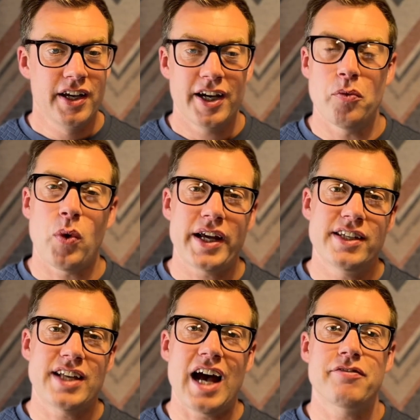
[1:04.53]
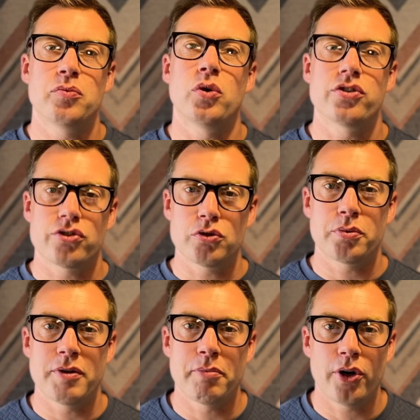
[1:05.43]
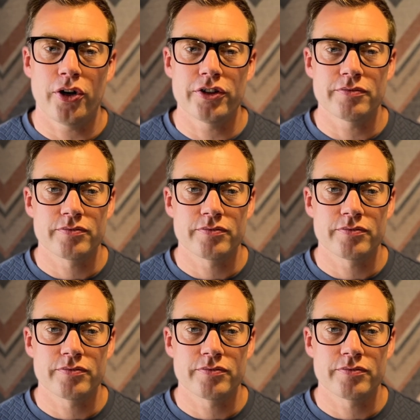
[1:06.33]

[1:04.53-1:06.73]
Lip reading: And why is having one super important?